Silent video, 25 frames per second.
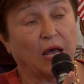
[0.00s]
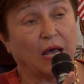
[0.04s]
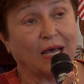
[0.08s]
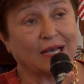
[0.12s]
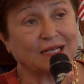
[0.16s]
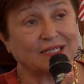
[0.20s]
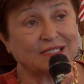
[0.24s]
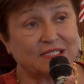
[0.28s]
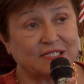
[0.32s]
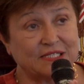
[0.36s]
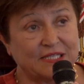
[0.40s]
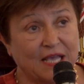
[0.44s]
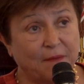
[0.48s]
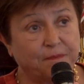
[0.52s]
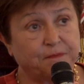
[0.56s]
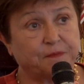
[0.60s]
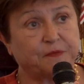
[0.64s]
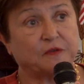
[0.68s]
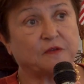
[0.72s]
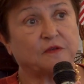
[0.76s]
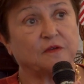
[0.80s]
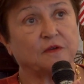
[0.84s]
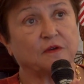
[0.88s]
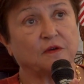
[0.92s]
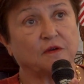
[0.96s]

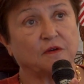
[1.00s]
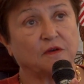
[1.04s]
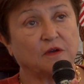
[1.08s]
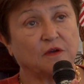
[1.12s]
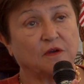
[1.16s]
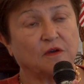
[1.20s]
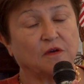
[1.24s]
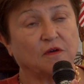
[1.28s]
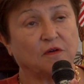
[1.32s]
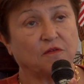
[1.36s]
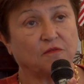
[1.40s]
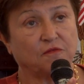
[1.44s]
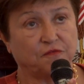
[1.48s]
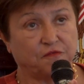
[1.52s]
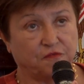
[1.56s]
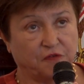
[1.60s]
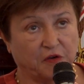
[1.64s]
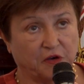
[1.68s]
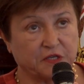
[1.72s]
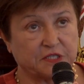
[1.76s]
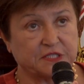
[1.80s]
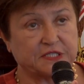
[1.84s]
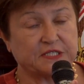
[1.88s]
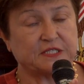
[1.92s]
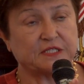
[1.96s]
accept
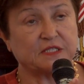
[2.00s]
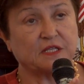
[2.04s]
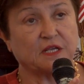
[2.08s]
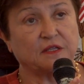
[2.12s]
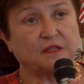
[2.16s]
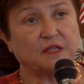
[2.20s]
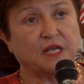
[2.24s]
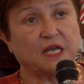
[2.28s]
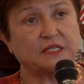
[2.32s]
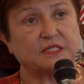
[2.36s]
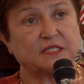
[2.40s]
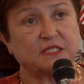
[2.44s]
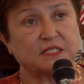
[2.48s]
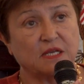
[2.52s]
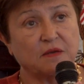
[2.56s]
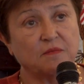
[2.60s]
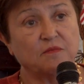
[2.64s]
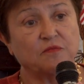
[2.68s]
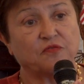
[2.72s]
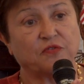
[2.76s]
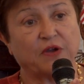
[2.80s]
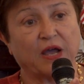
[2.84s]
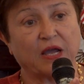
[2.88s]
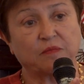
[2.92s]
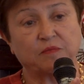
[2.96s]
first that
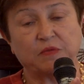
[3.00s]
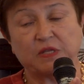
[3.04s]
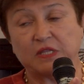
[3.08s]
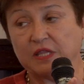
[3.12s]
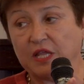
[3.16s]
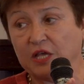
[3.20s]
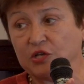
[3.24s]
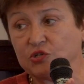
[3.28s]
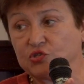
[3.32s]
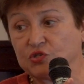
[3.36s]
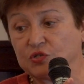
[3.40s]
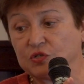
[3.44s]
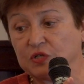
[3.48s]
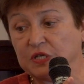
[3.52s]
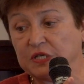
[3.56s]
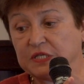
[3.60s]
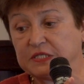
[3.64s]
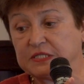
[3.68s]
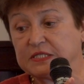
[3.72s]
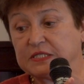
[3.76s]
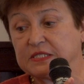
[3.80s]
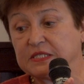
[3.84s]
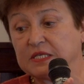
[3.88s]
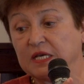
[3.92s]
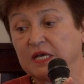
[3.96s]
some fragmentation
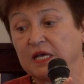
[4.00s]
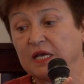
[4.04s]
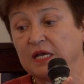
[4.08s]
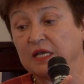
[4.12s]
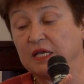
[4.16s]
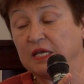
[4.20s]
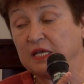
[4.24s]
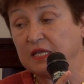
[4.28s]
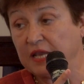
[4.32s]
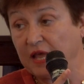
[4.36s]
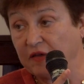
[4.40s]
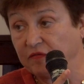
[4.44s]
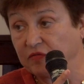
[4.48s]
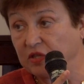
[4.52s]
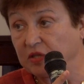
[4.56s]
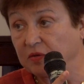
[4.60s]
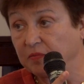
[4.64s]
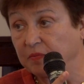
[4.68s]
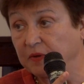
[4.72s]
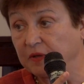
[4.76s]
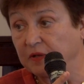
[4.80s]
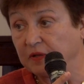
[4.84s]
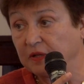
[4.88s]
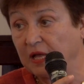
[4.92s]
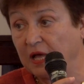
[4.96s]
is
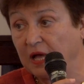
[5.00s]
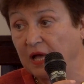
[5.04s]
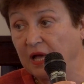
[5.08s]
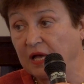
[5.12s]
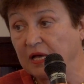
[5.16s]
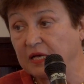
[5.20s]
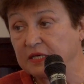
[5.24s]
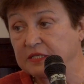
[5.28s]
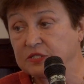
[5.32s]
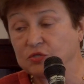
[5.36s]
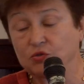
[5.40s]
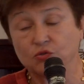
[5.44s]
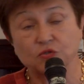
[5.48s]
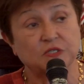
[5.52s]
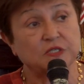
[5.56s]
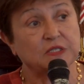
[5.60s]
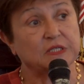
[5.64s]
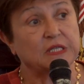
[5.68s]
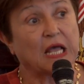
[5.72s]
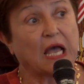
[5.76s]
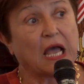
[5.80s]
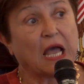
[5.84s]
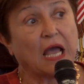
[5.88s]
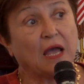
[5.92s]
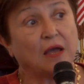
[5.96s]
inevitable,
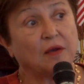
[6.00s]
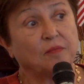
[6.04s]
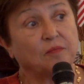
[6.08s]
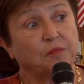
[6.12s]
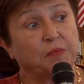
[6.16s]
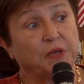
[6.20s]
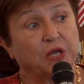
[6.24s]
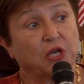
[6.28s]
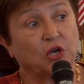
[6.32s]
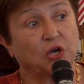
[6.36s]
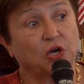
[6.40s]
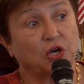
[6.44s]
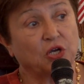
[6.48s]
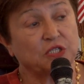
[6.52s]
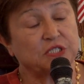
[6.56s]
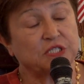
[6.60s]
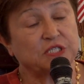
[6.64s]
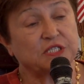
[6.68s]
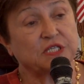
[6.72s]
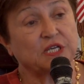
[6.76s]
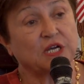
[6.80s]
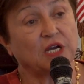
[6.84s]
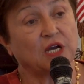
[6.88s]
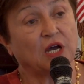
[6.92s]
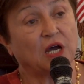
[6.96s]
Susan,
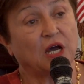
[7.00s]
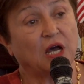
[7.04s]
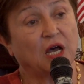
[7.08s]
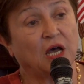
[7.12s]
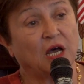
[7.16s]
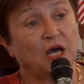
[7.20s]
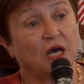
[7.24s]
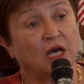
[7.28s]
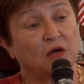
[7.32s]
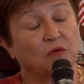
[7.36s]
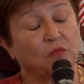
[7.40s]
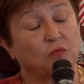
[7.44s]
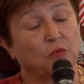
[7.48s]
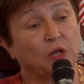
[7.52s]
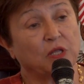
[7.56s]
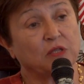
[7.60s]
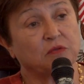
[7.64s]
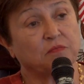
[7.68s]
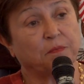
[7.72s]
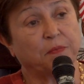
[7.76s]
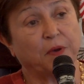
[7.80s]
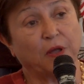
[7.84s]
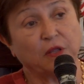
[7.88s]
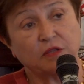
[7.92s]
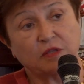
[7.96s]
because
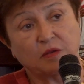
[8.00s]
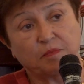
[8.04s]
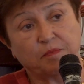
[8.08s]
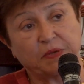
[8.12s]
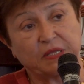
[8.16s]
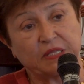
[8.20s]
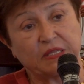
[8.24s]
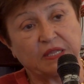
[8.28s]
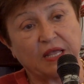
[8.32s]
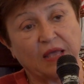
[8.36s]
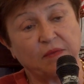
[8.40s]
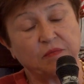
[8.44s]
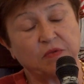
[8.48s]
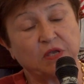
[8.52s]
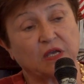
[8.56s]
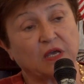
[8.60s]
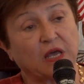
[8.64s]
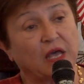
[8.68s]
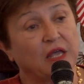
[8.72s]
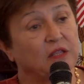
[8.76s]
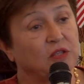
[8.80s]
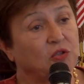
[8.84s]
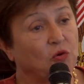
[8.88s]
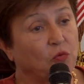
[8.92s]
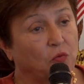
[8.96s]
what both the pandemic
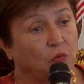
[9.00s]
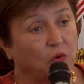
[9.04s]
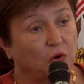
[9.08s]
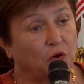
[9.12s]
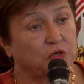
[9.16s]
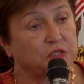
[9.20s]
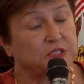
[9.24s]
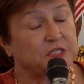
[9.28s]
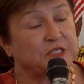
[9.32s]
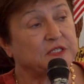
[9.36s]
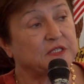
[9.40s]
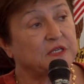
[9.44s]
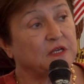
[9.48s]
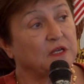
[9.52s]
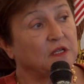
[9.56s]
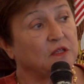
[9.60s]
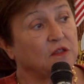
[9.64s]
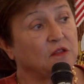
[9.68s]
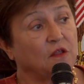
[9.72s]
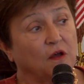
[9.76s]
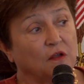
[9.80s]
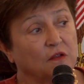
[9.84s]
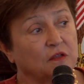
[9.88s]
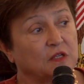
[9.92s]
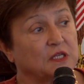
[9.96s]
and the wars
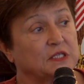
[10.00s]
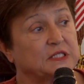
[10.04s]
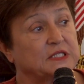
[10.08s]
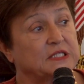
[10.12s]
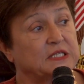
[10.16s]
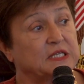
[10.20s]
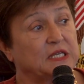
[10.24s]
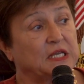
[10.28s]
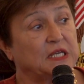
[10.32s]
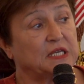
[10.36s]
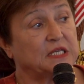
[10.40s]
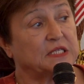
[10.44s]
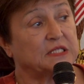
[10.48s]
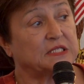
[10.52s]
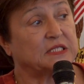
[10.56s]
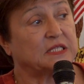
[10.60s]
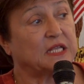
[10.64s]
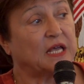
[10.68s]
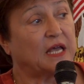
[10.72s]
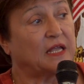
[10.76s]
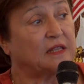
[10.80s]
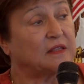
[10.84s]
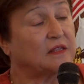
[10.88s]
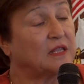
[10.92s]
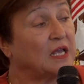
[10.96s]
taught us is
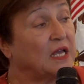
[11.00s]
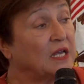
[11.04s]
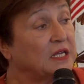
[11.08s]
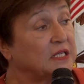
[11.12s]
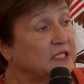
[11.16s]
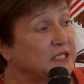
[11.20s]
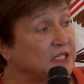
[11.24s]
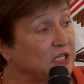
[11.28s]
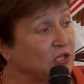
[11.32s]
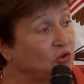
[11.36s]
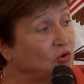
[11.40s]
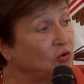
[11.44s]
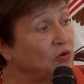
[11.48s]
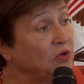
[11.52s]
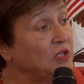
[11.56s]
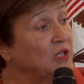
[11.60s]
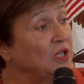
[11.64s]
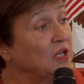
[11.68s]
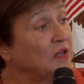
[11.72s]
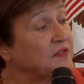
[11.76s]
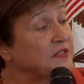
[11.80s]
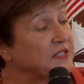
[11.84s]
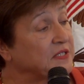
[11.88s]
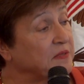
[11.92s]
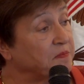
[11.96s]
that
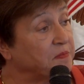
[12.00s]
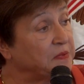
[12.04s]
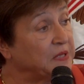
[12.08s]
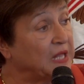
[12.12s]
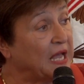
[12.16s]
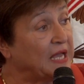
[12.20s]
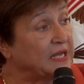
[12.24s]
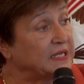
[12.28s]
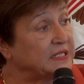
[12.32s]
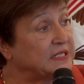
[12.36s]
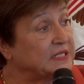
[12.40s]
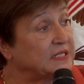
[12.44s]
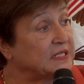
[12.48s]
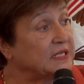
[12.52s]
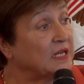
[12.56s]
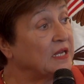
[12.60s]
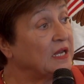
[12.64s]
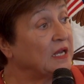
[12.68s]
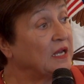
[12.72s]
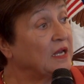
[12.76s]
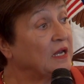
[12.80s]
security of supplies